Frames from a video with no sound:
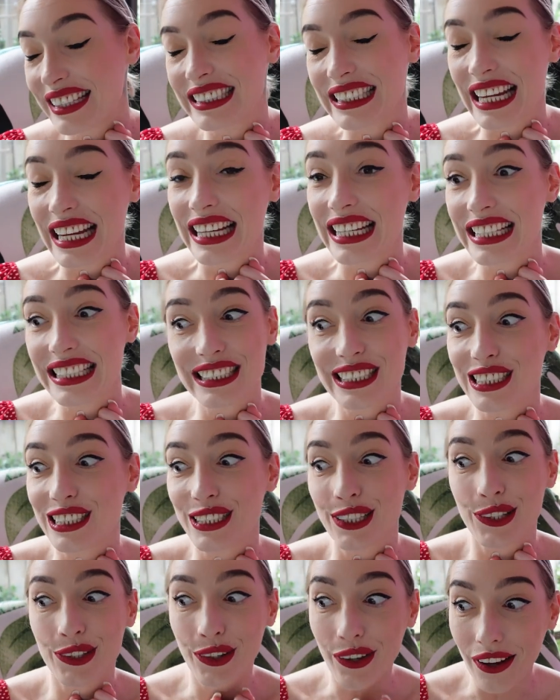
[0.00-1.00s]
day is
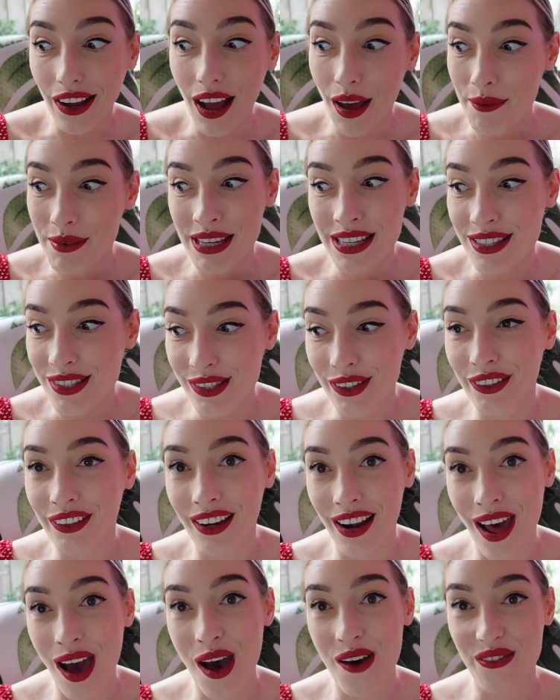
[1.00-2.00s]
just not coming soon
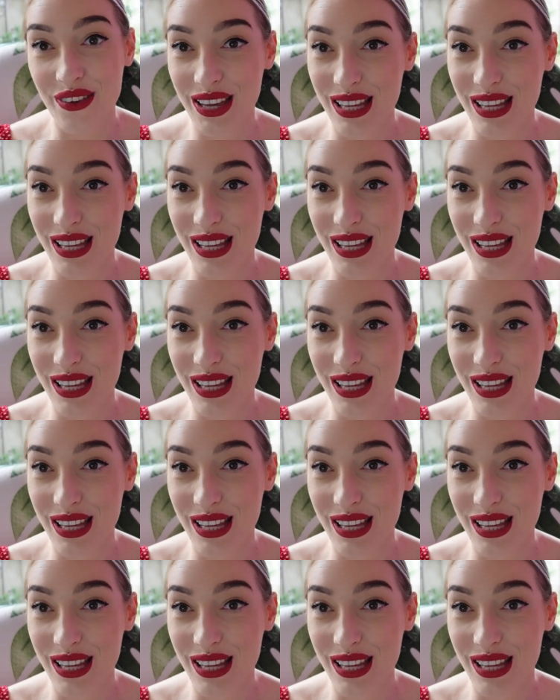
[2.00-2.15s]
enough.